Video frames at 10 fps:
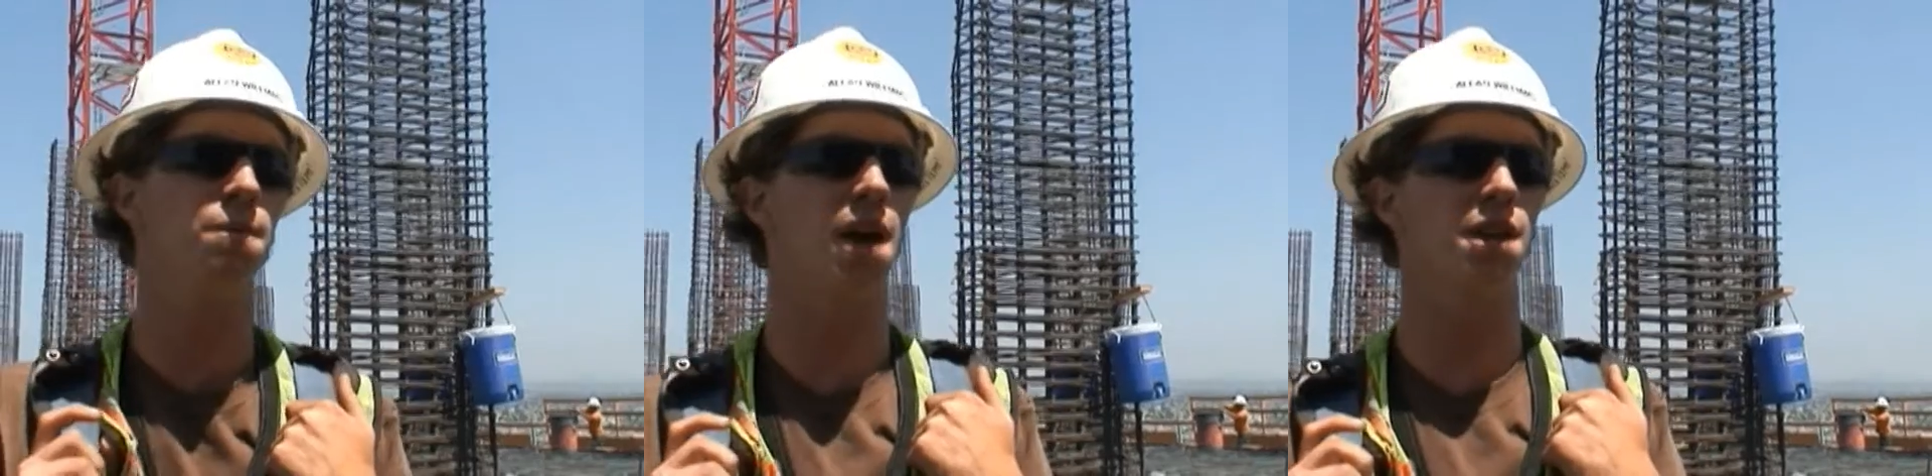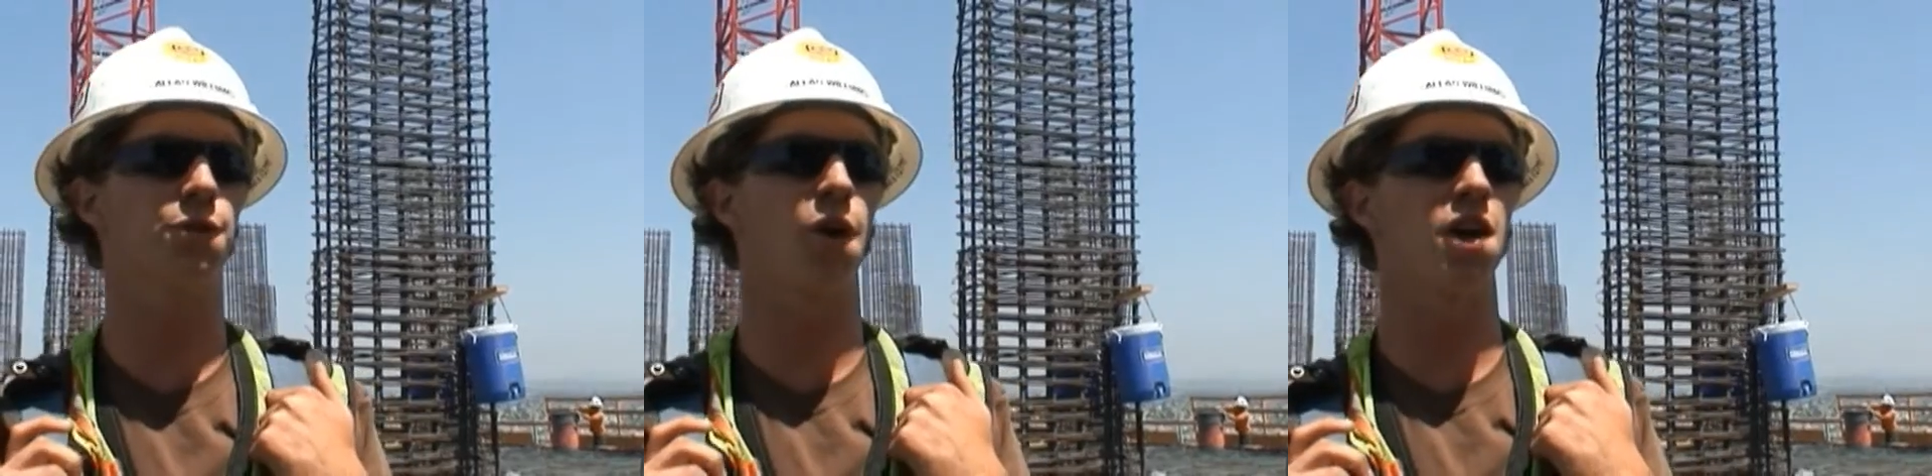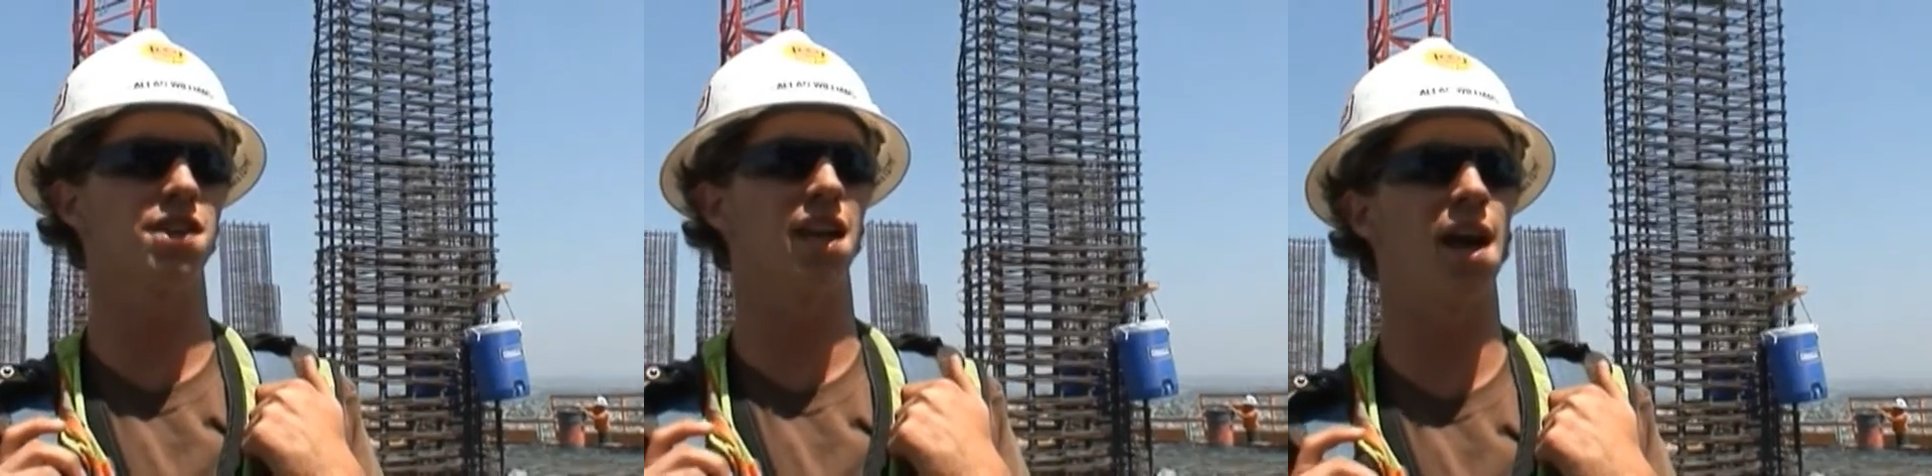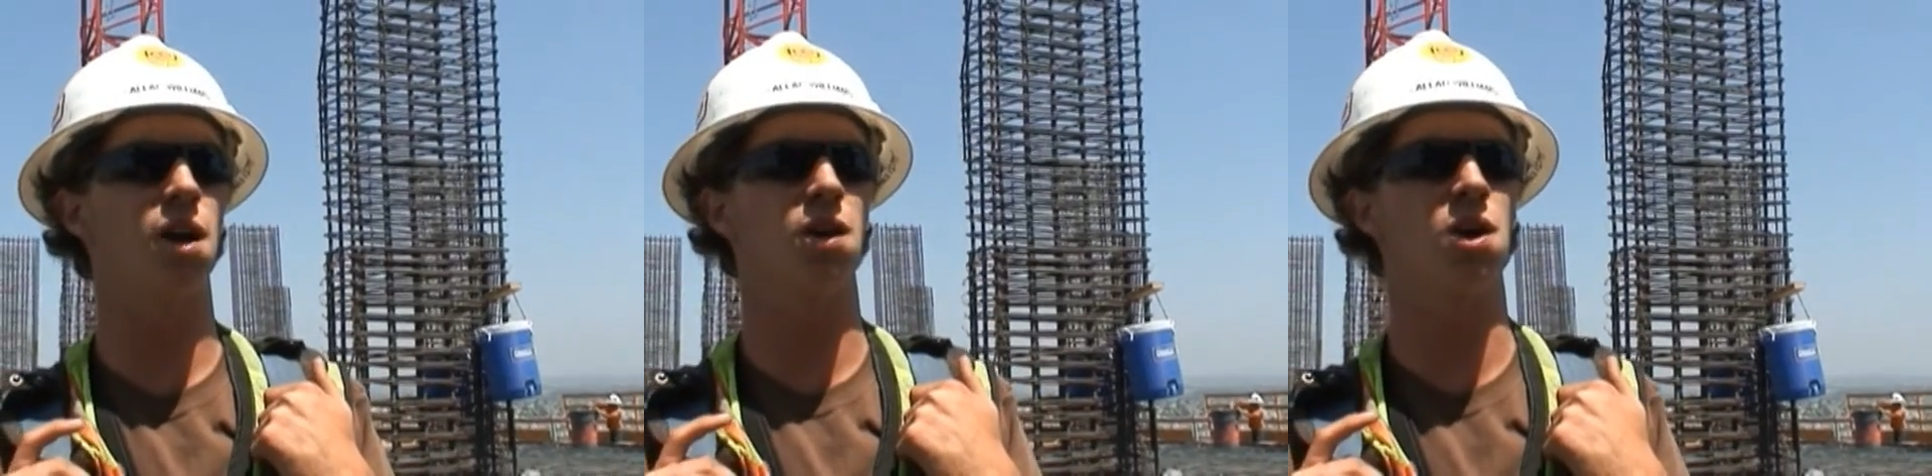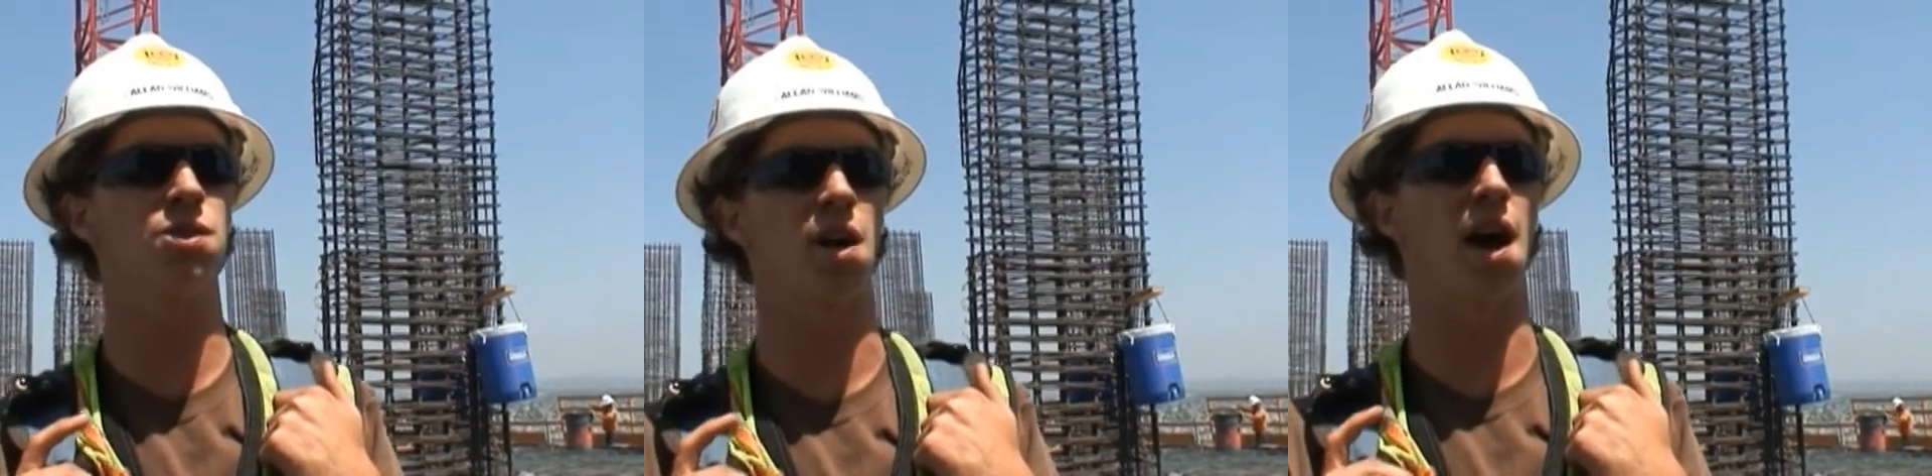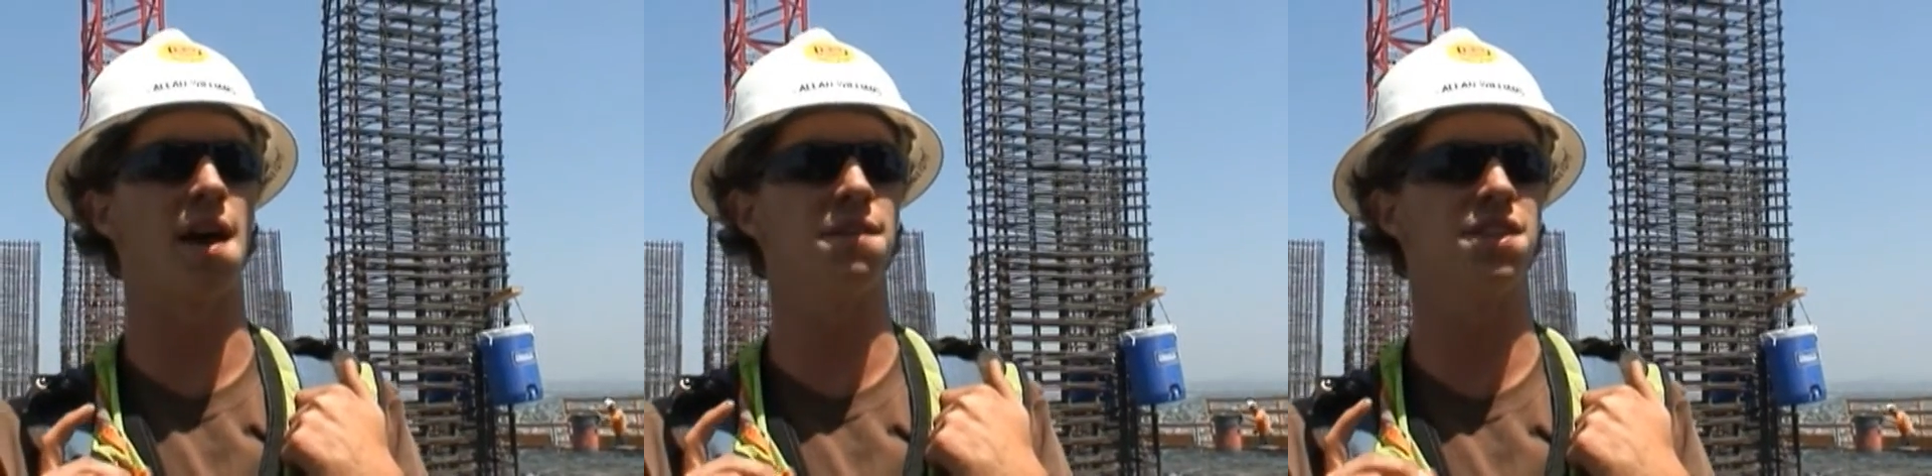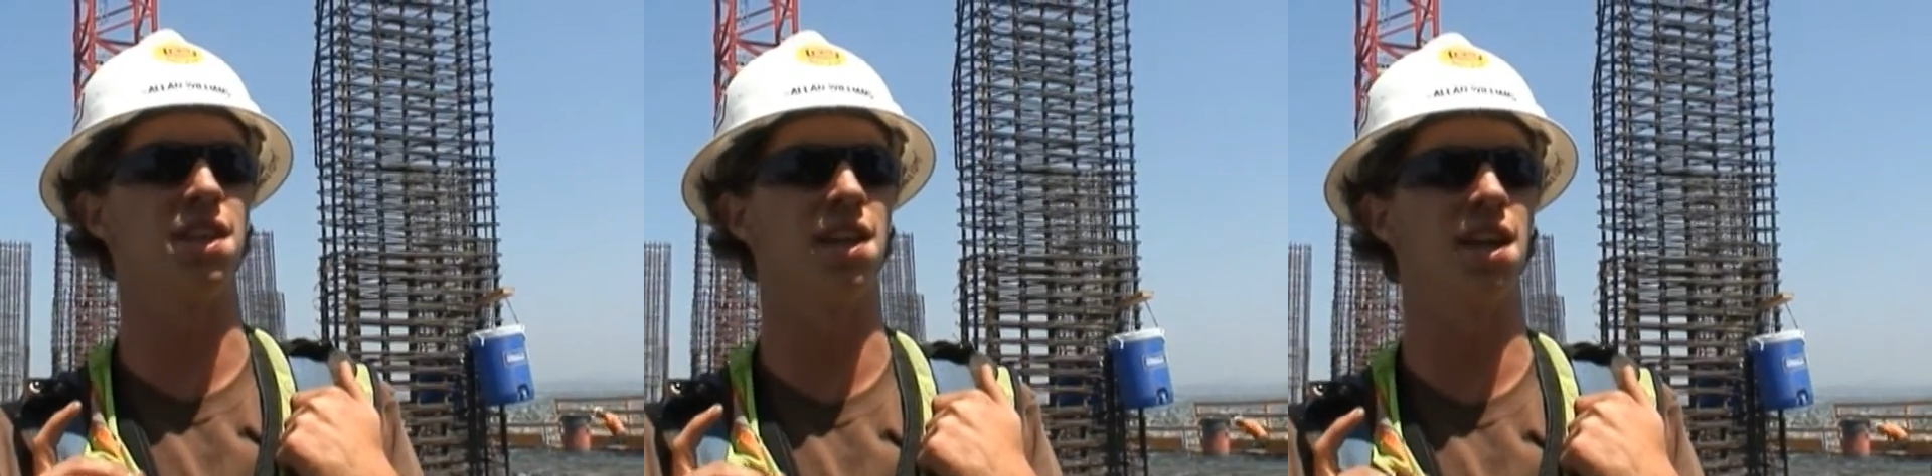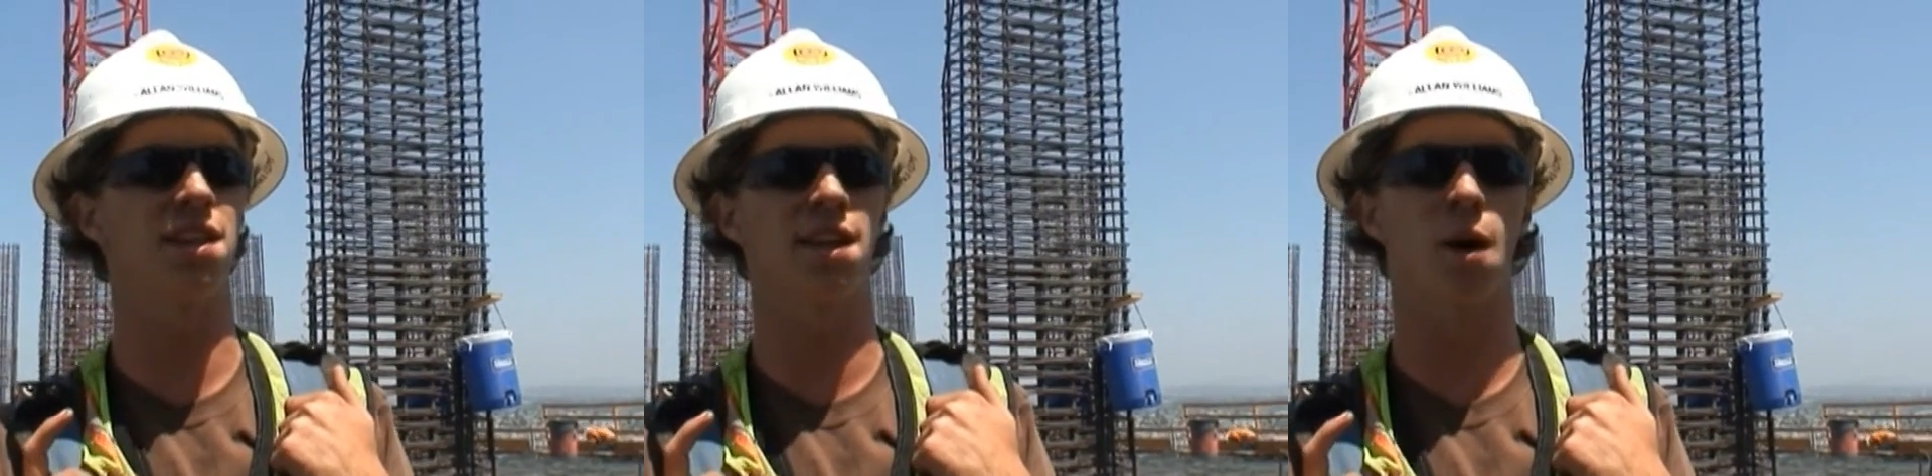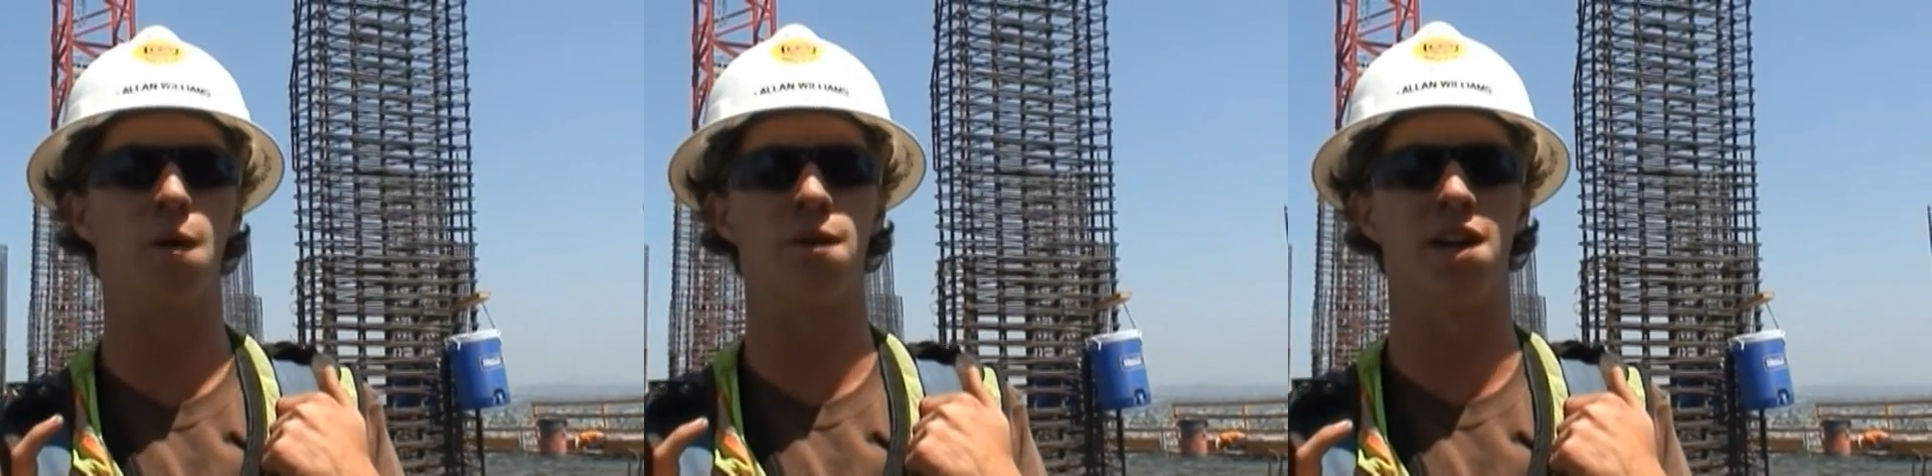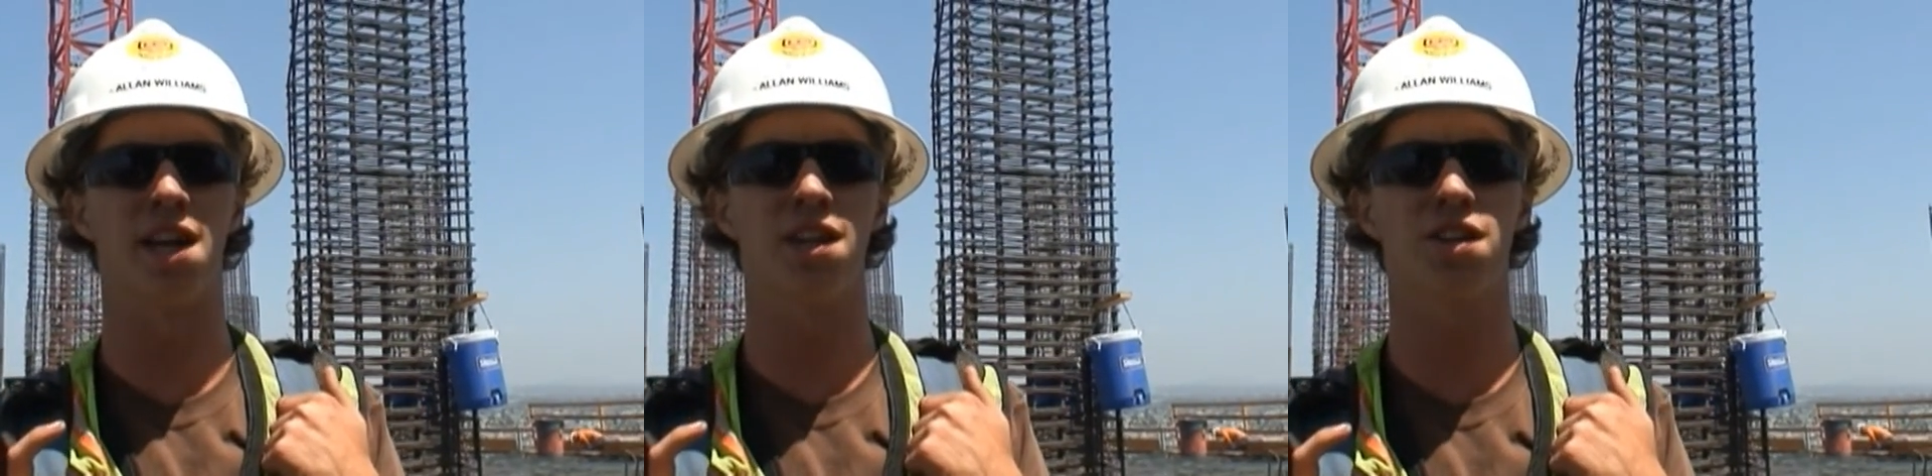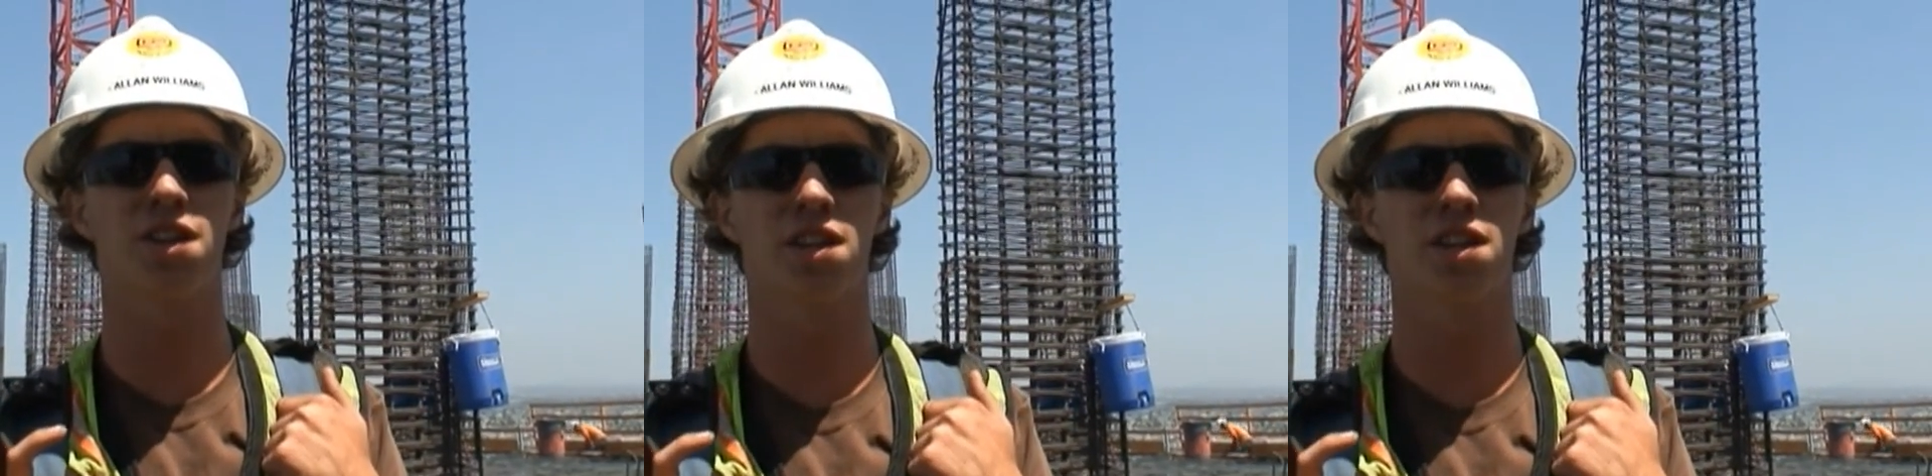as far as layout goes, I haven't seen anything over an inch.